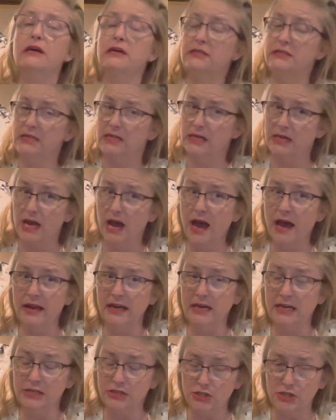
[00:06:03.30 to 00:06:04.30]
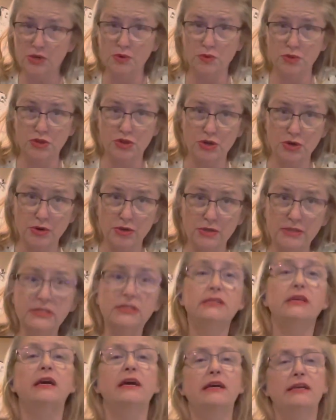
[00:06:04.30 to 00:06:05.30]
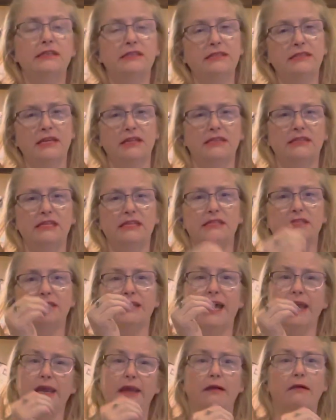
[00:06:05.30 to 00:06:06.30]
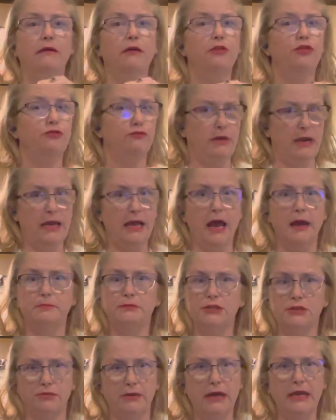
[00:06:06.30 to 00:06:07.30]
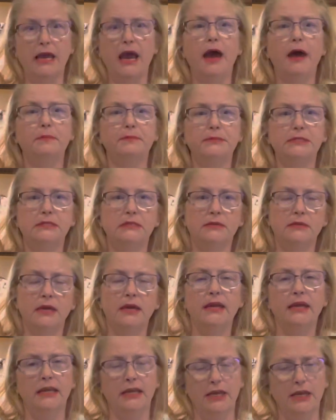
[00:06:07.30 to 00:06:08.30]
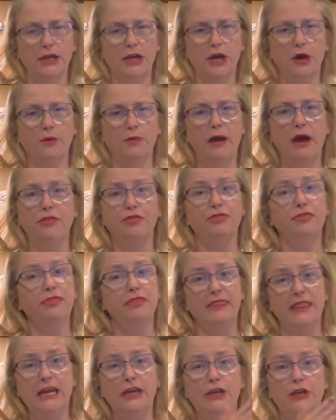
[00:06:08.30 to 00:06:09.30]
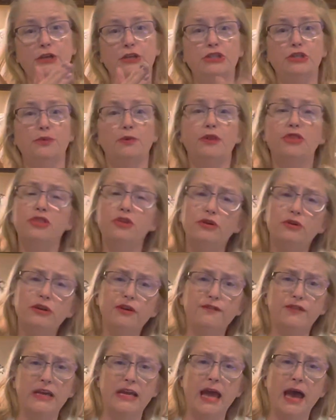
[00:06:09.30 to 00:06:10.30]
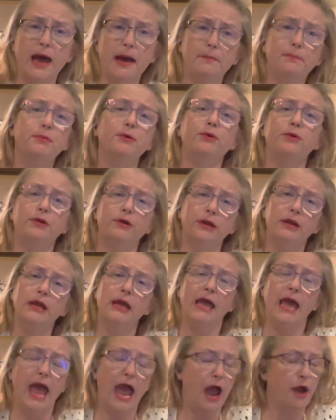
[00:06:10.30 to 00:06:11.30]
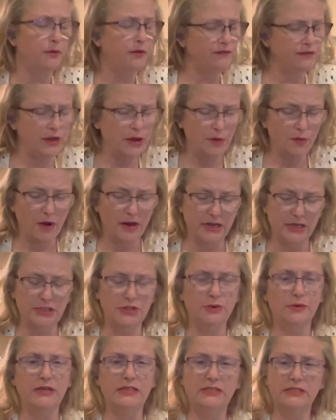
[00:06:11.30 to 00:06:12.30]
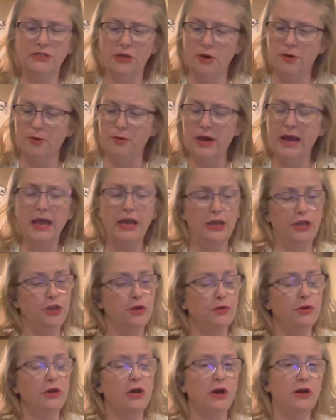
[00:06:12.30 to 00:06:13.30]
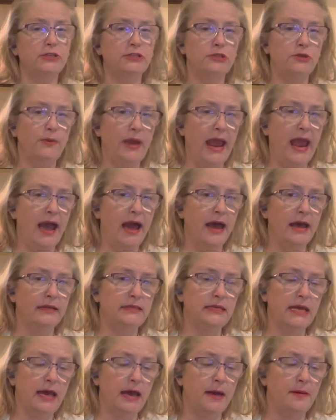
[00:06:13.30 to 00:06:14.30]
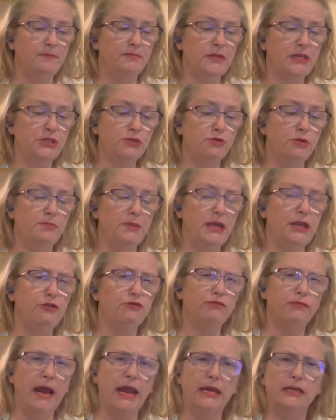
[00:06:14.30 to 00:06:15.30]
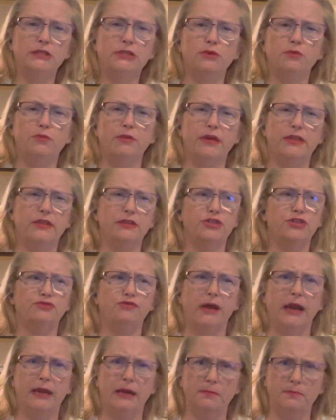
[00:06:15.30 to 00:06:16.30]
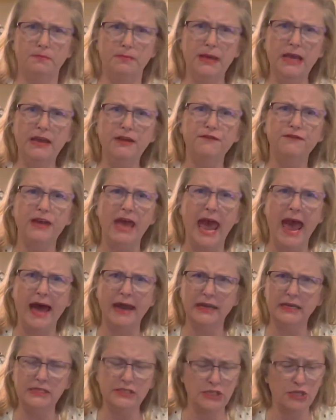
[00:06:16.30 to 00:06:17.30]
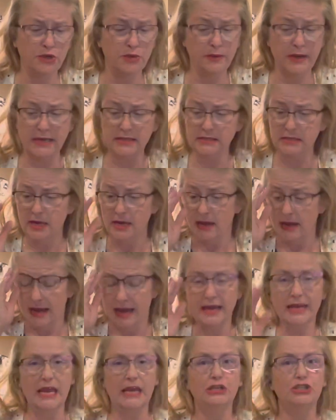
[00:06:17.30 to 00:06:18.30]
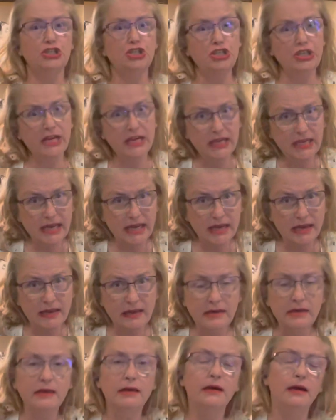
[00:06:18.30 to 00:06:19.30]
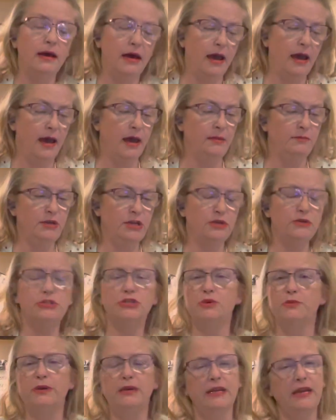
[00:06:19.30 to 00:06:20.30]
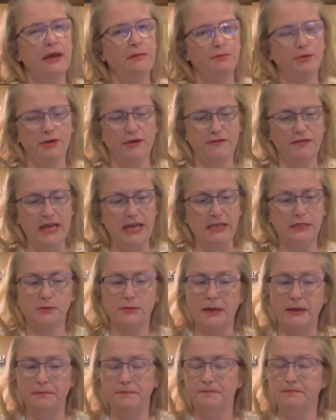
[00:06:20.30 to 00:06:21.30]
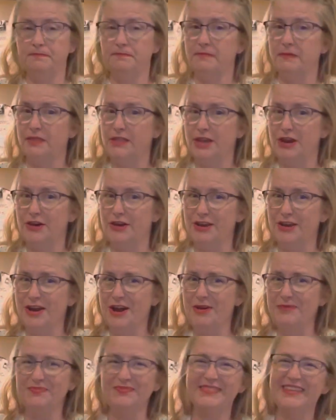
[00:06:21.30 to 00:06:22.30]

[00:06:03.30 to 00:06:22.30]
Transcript: to cut into thirds, since it's like 3 cups, you know, then you could do a third of a cup or however you want to do it. So you can also add, this would be great with shredded beef added to it. Again, chicken, you could do a number of things, but there you go.